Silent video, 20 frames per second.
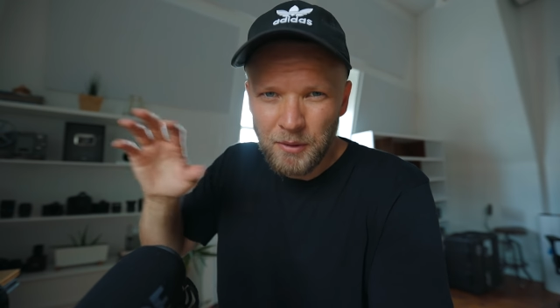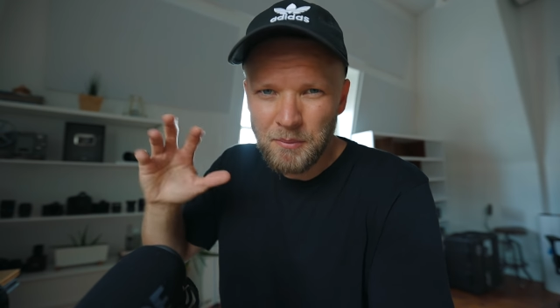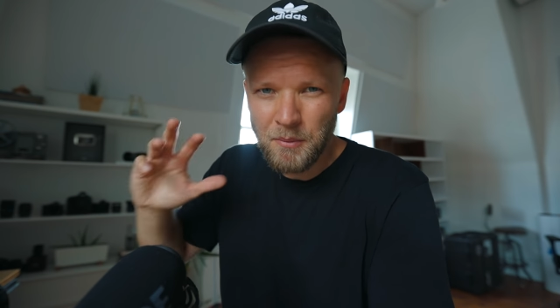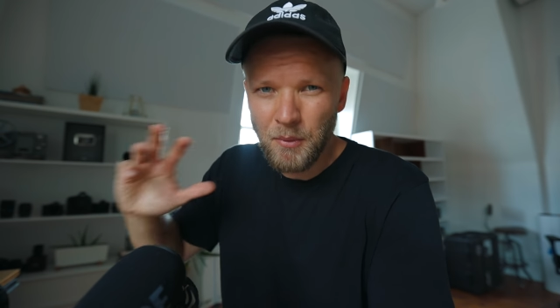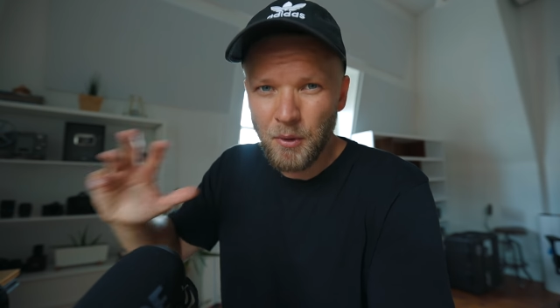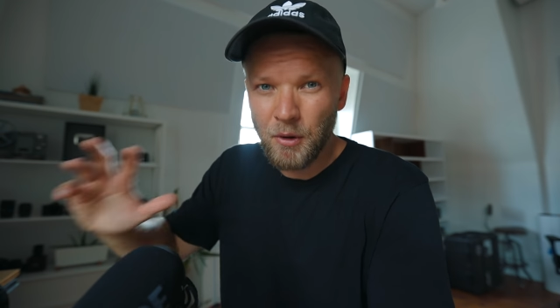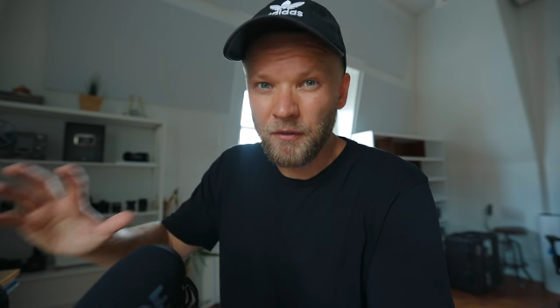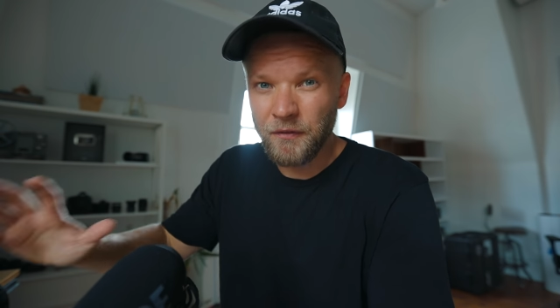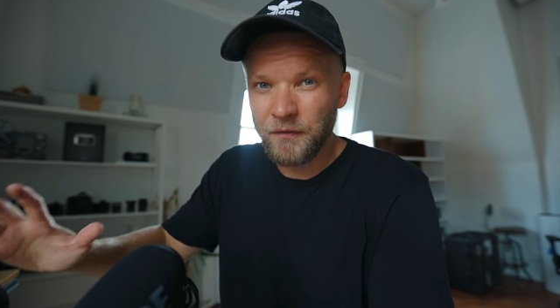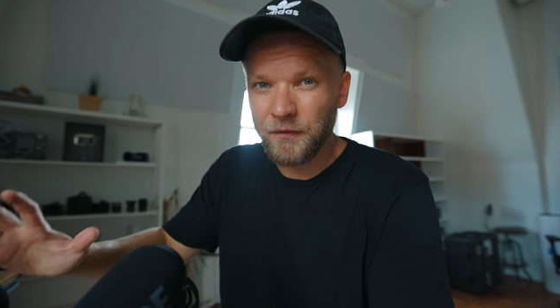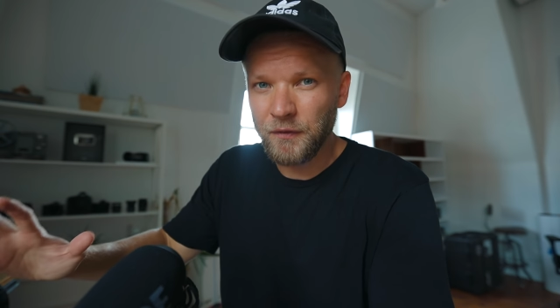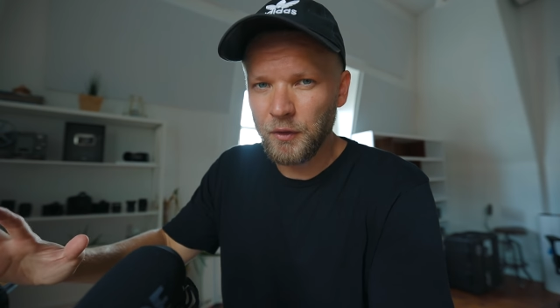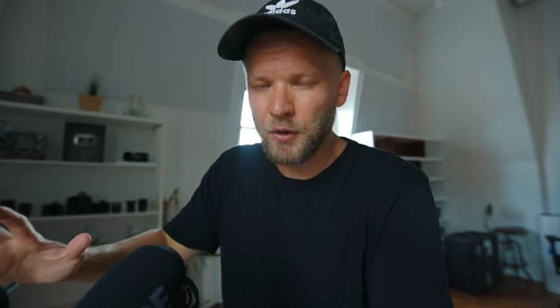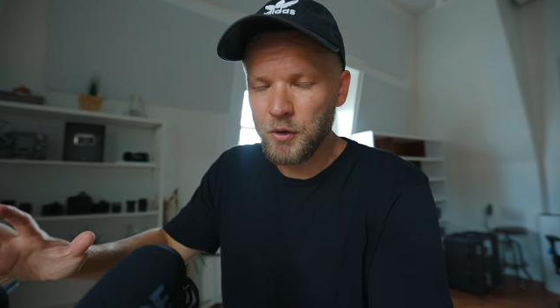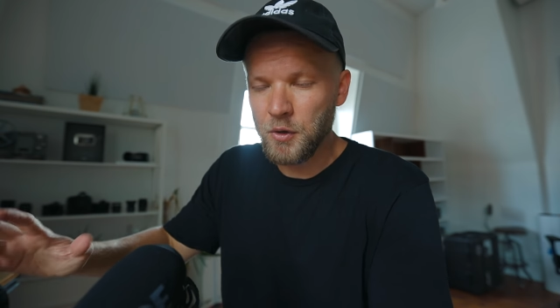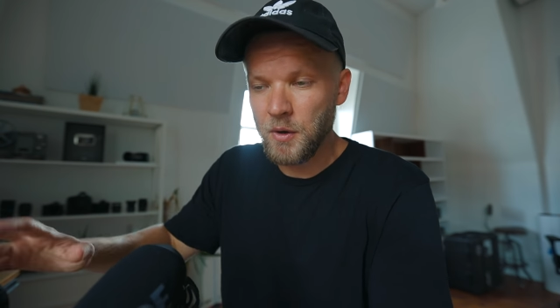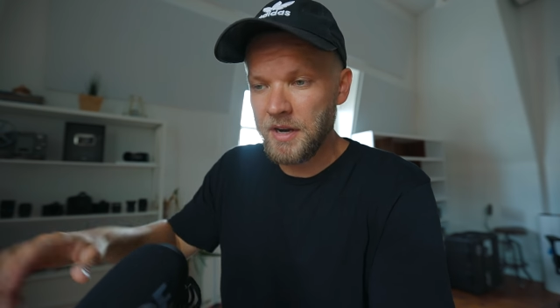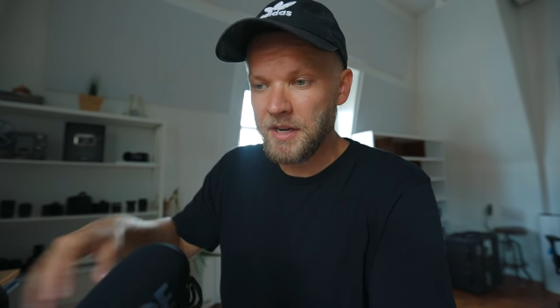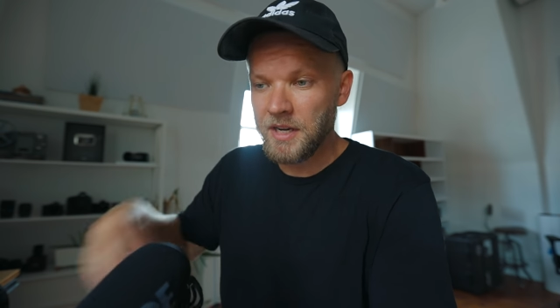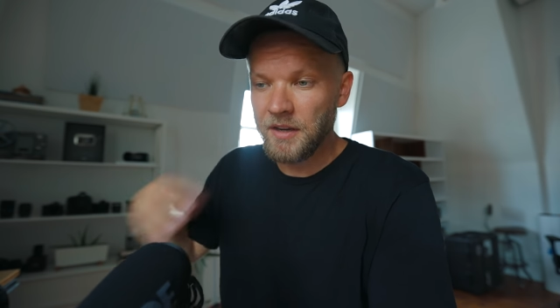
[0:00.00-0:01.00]
and more
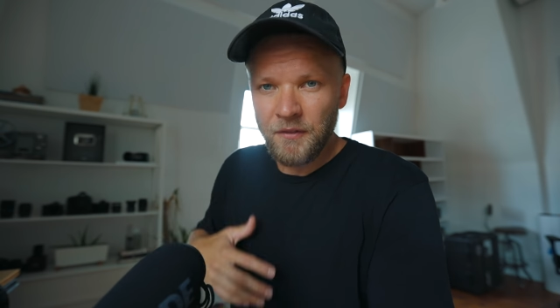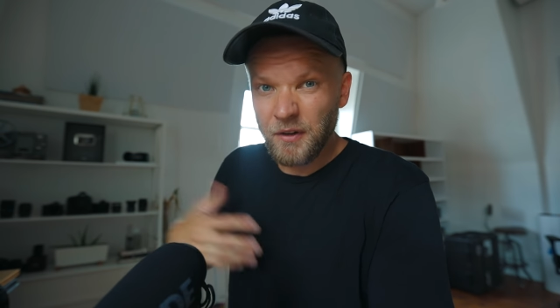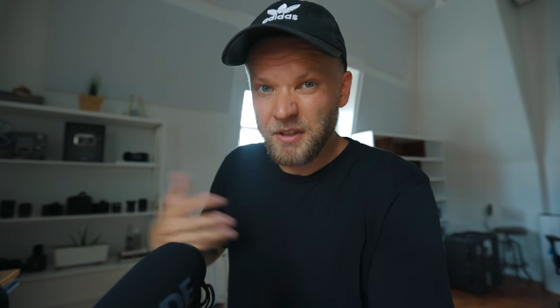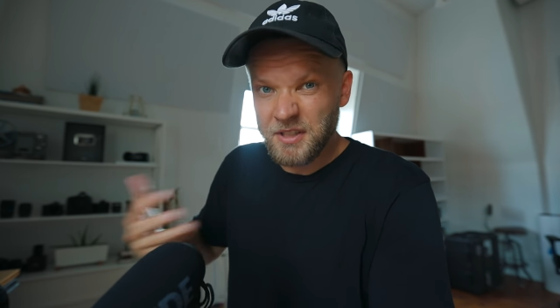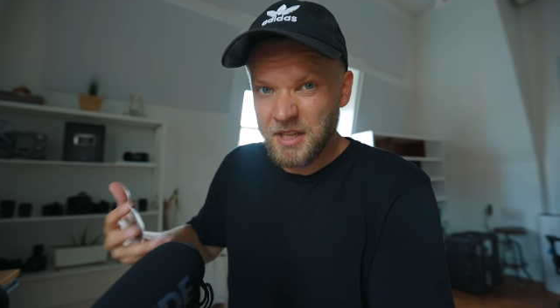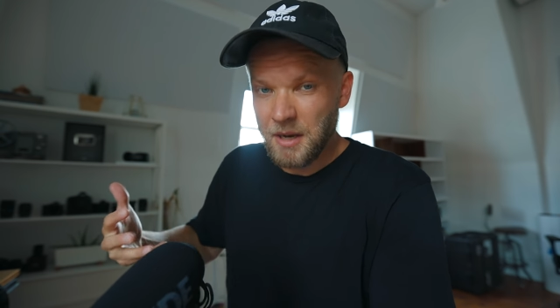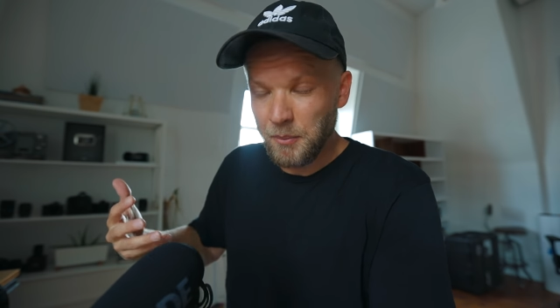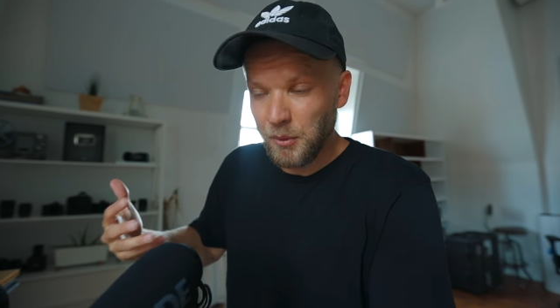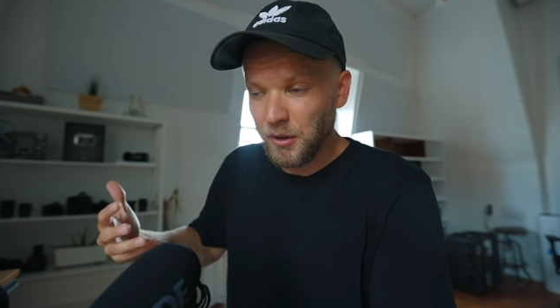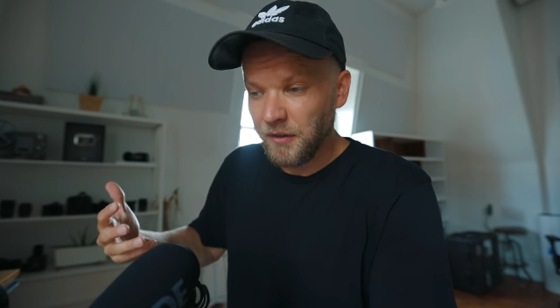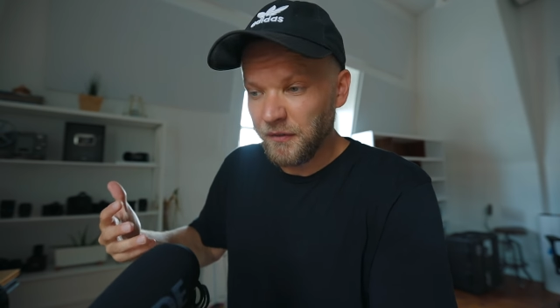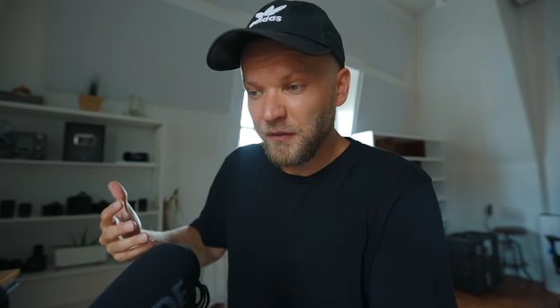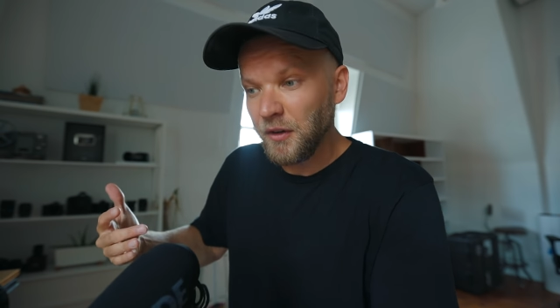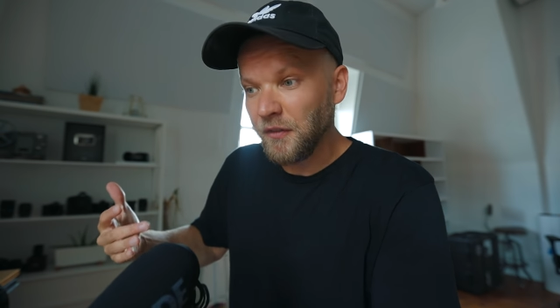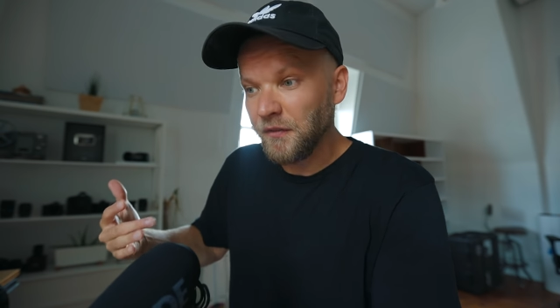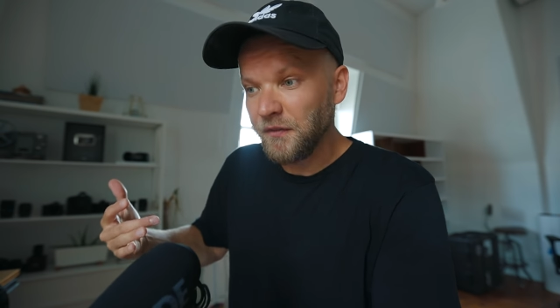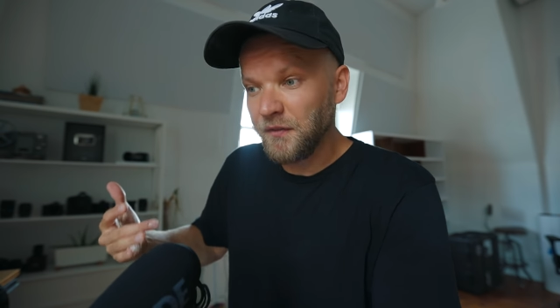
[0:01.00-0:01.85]
fluid. For example, if you're